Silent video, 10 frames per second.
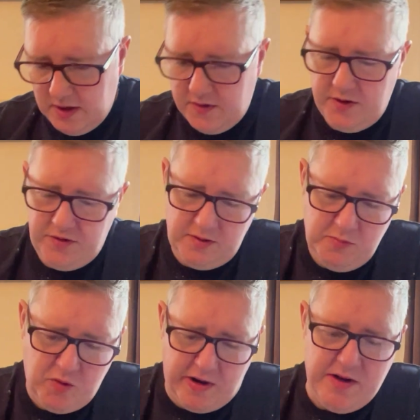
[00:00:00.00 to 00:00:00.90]
There's
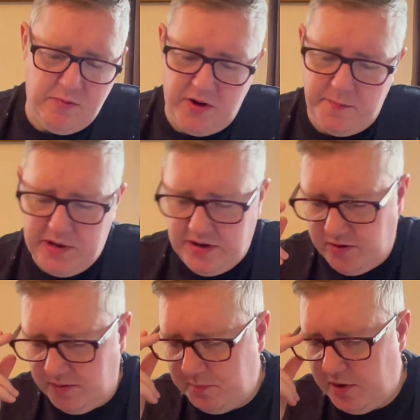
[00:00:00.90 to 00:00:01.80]
some great work being
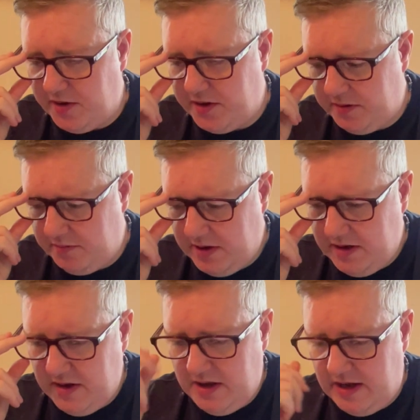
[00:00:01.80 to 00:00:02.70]
done by
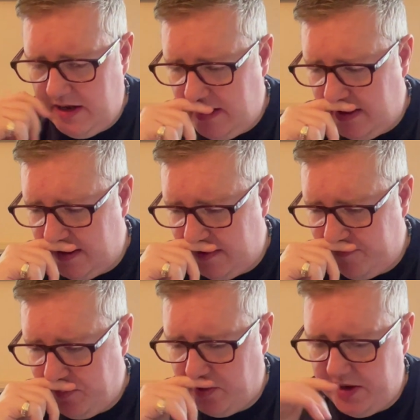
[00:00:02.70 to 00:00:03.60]

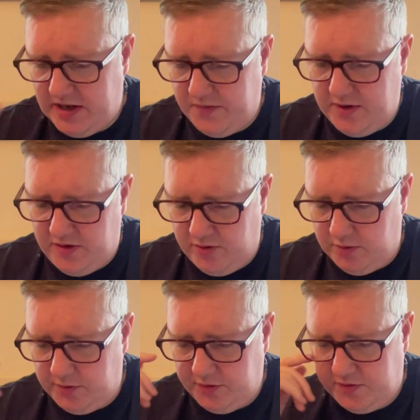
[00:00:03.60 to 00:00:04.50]

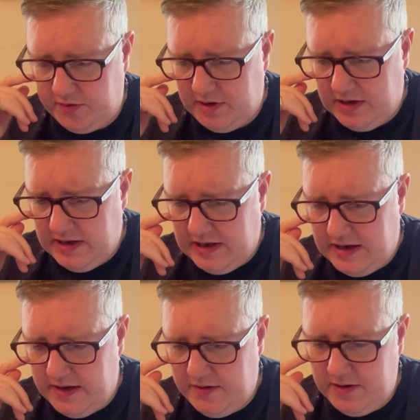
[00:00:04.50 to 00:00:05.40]
individuals.
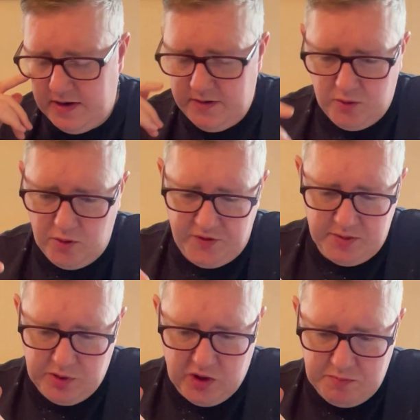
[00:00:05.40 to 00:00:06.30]
And of course,
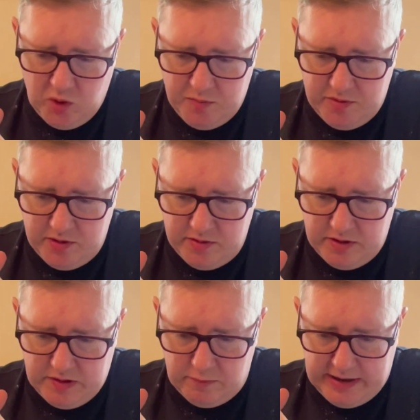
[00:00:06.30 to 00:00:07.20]
the Book of
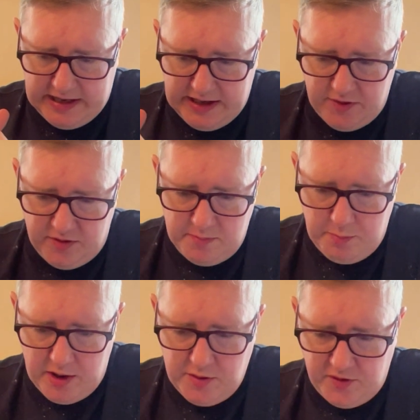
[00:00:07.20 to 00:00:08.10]
Mormon rally and
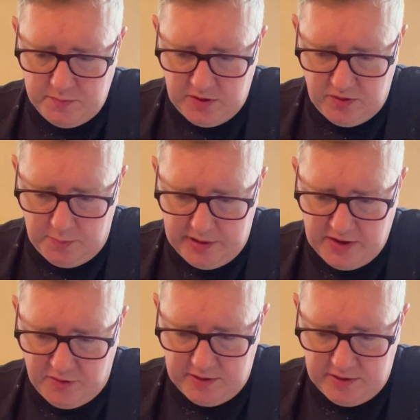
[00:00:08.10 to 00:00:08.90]
symposium that took place